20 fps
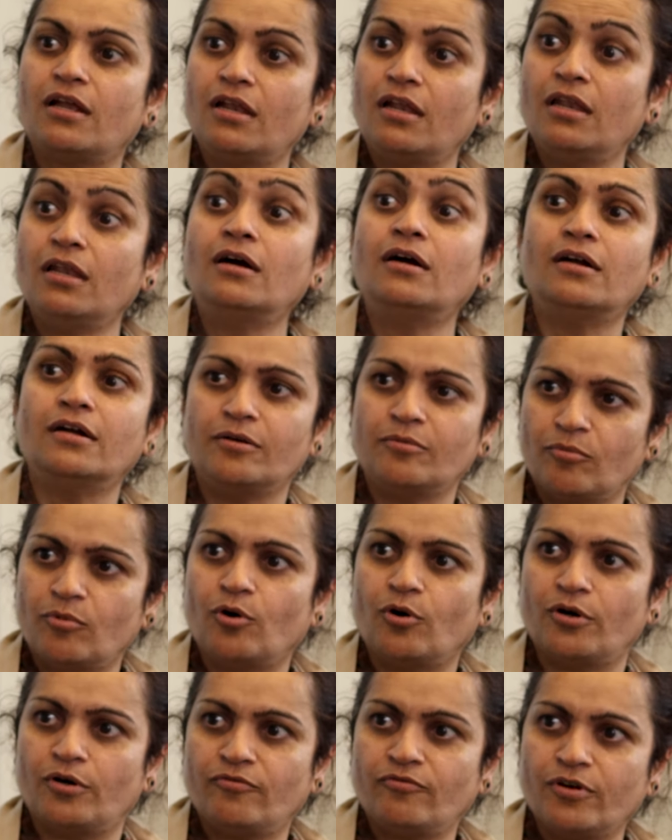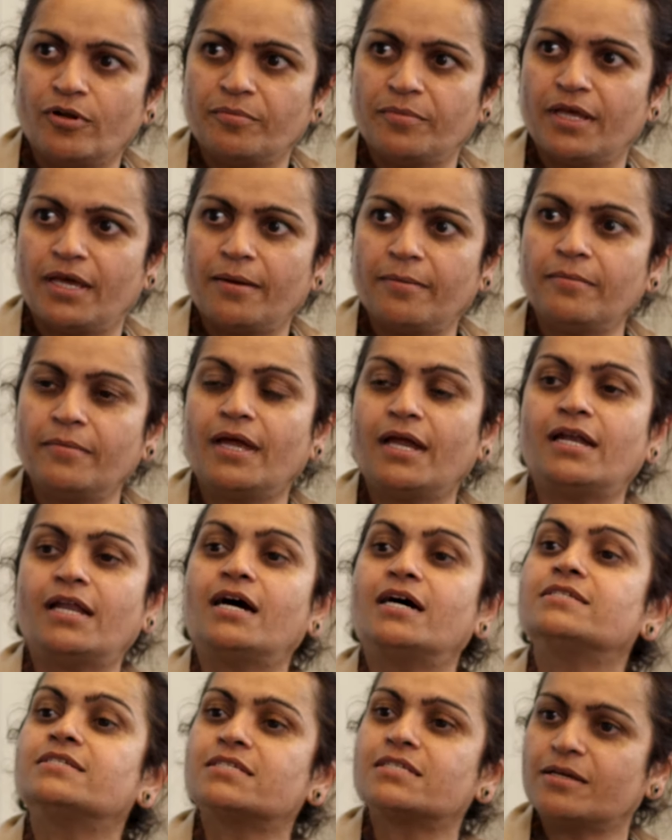learn more from them and
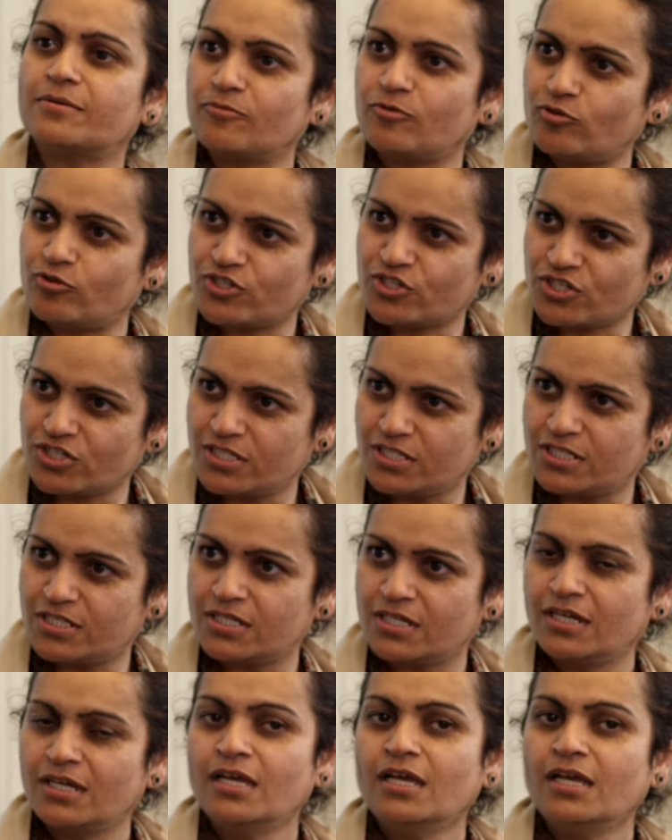ask them questions.